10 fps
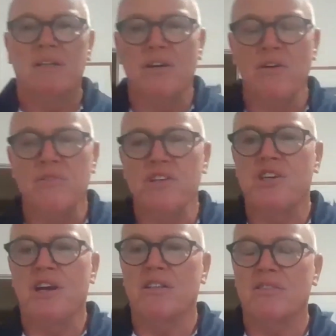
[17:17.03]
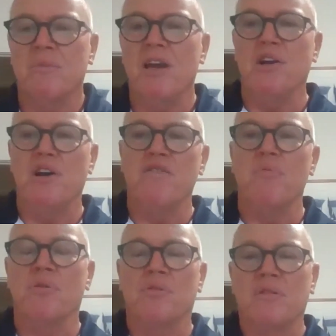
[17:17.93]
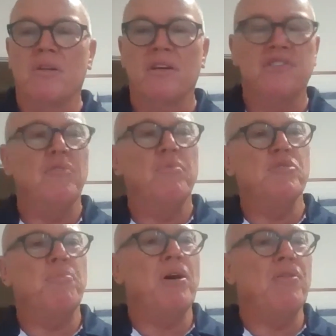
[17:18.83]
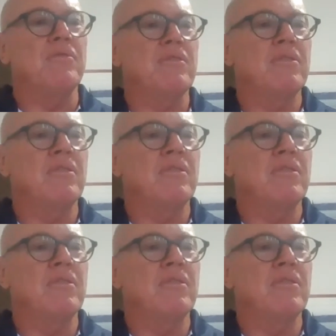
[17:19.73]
I heard this shout, man overboard. I said, which boat?